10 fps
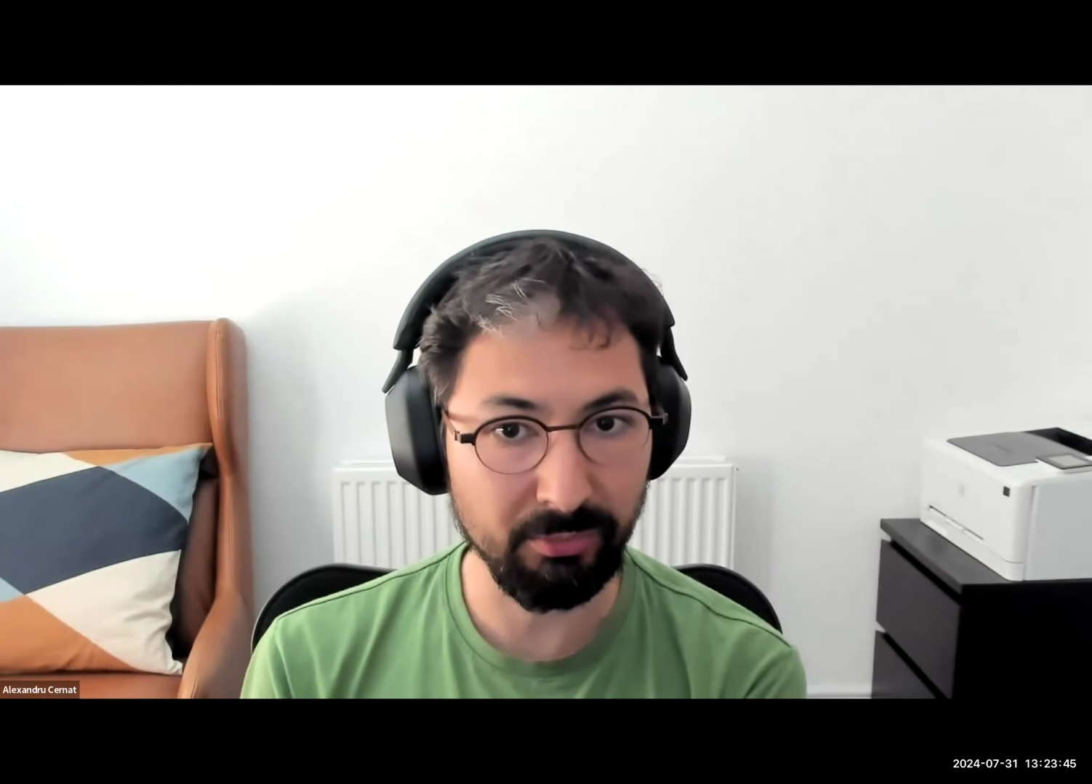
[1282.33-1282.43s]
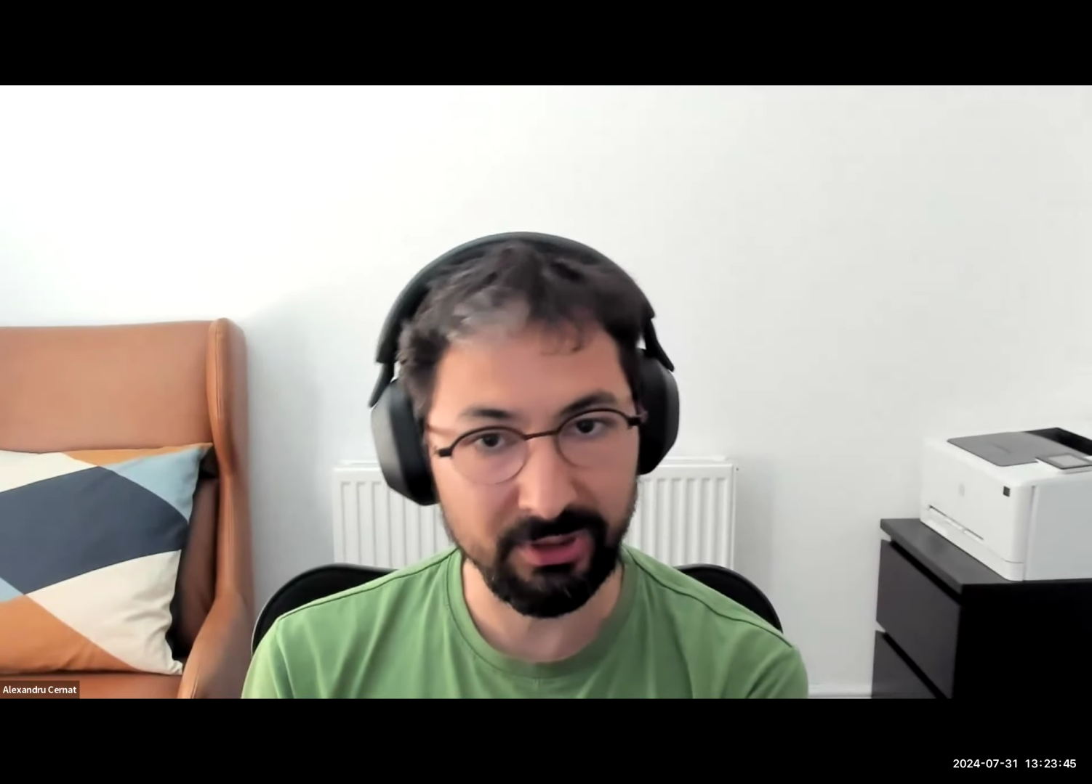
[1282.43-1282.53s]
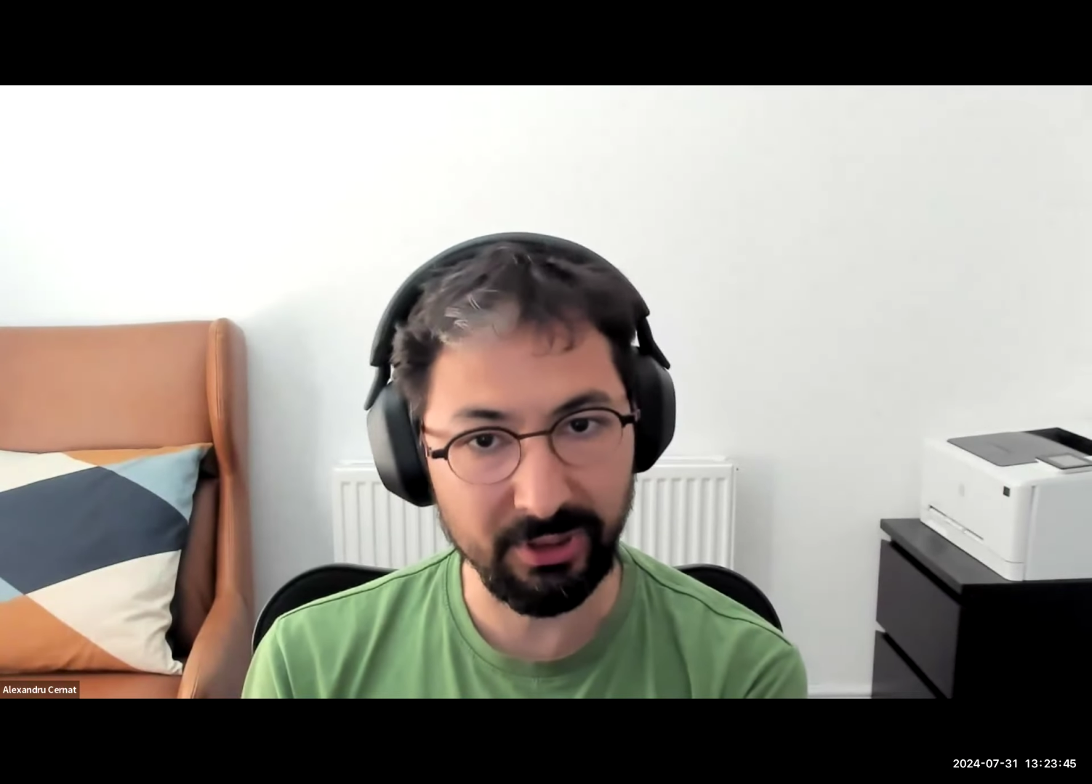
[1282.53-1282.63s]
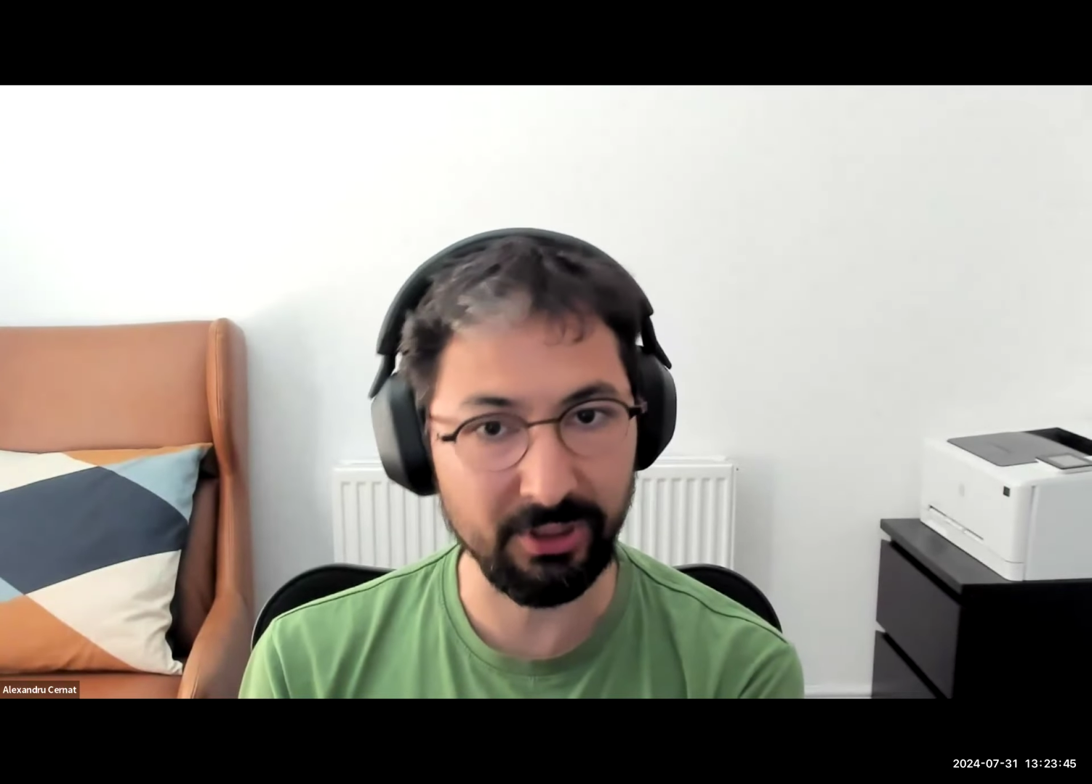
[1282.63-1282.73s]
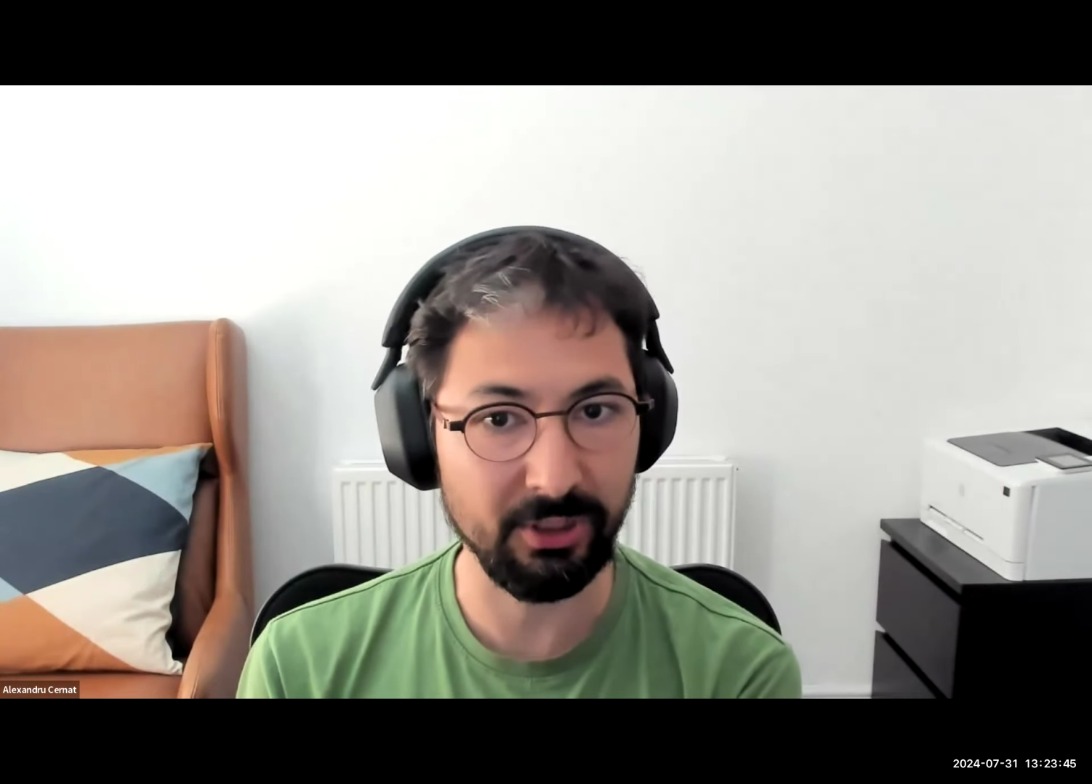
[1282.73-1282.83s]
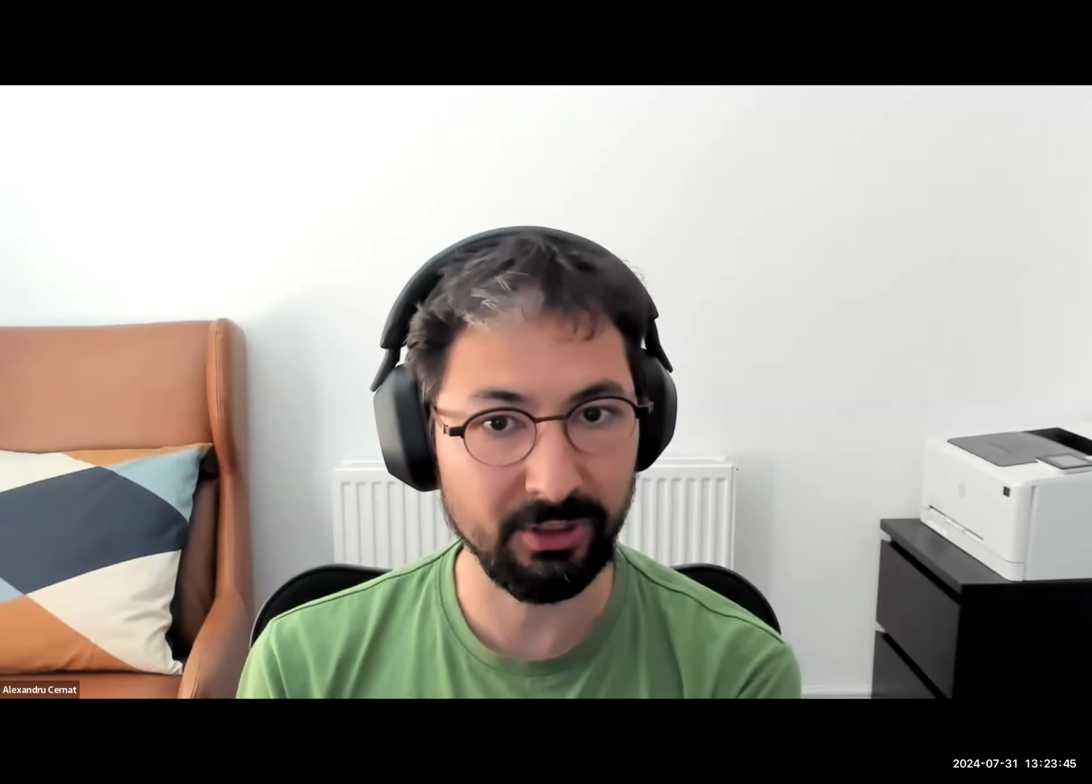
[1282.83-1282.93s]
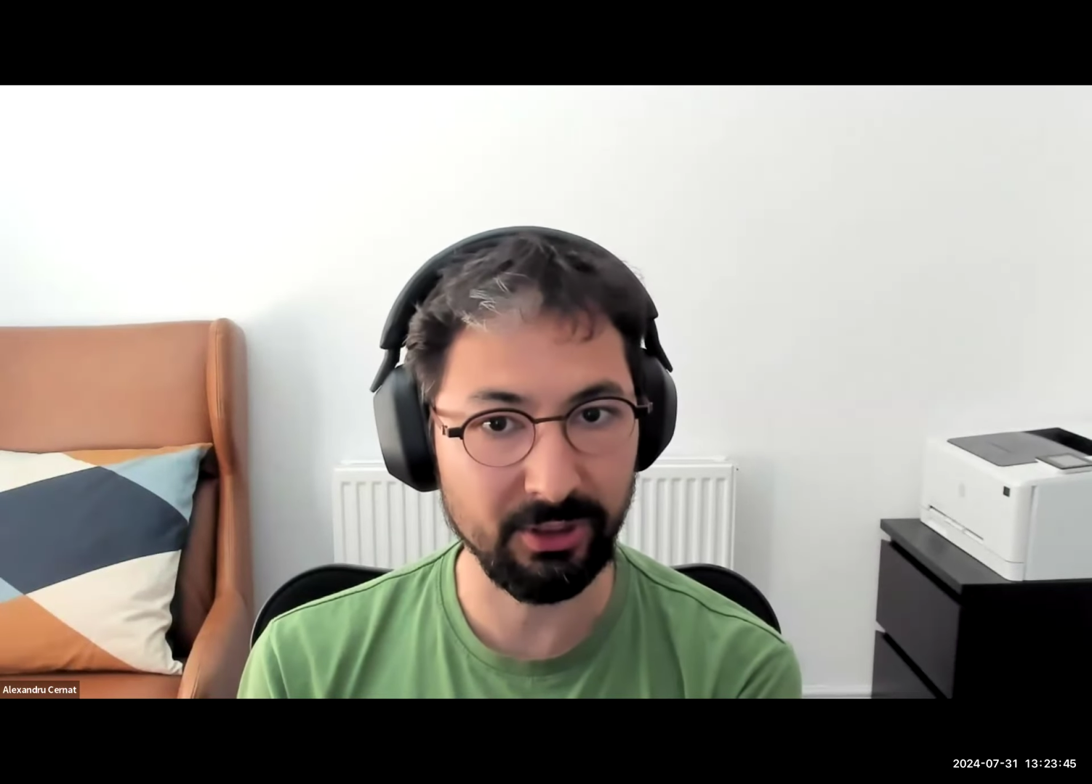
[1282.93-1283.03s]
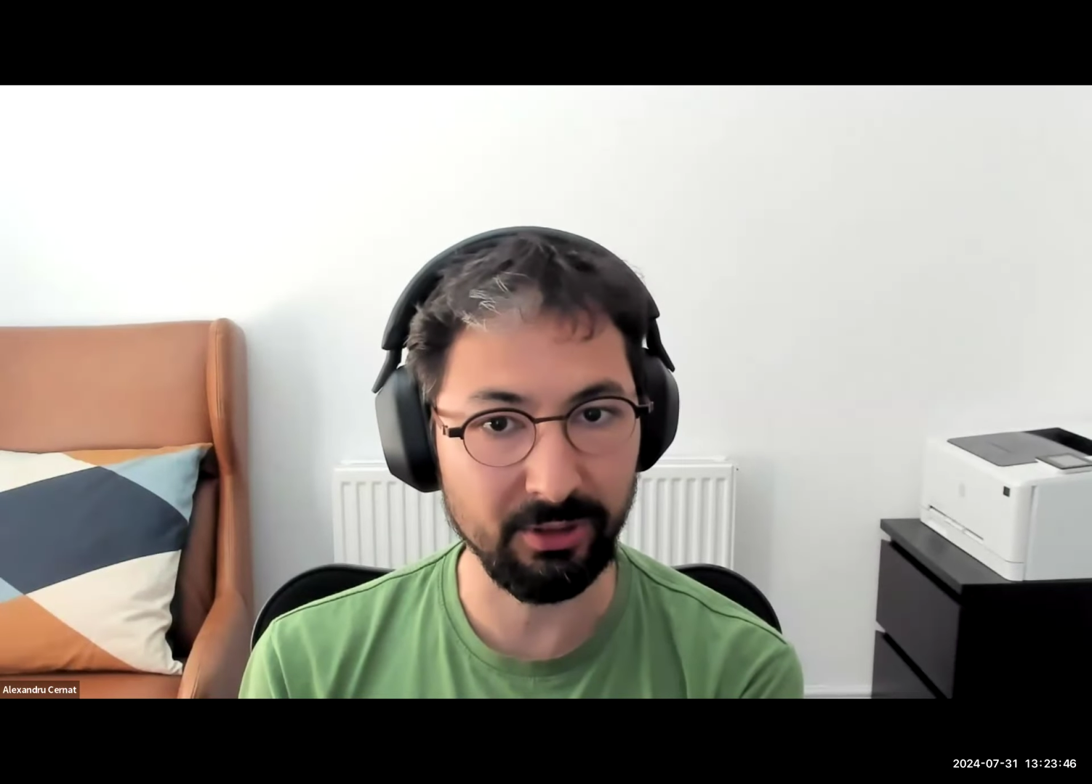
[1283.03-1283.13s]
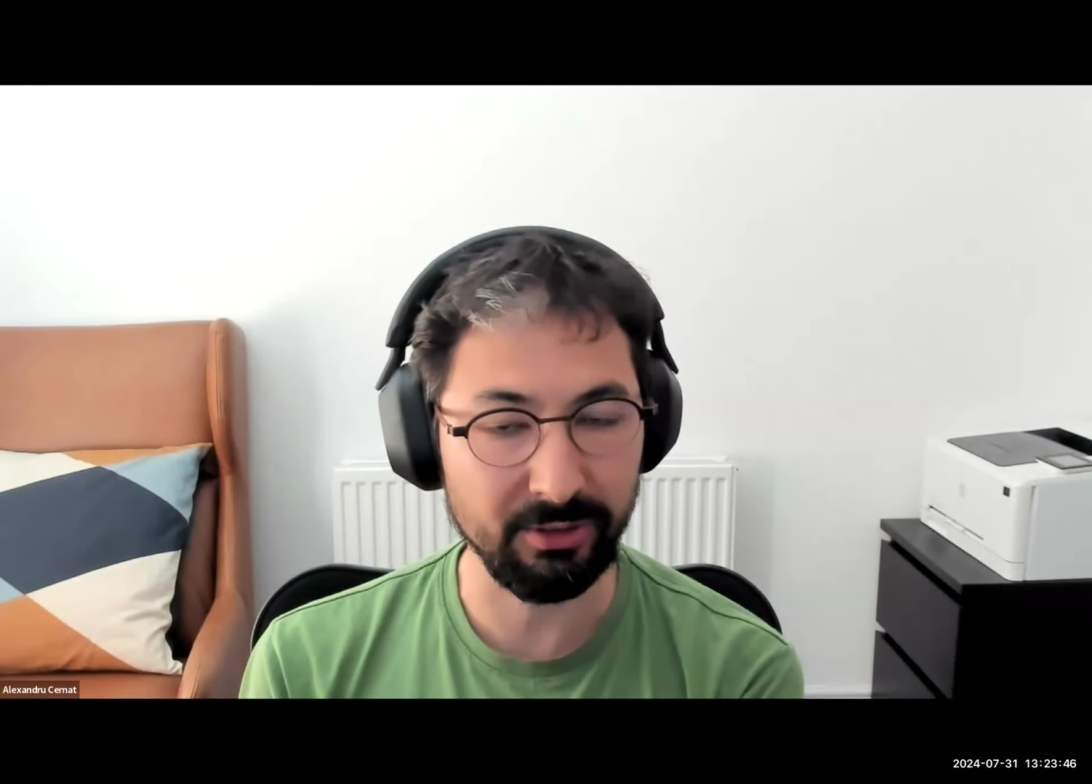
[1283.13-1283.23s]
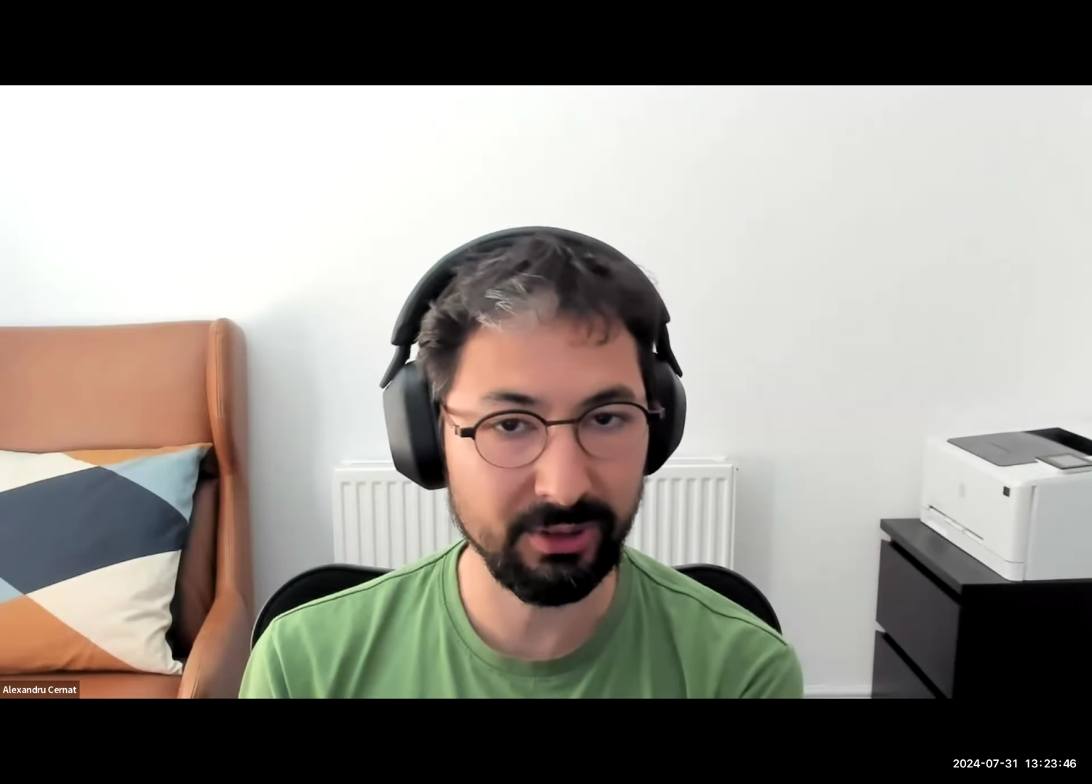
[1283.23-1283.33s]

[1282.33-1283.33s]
statistical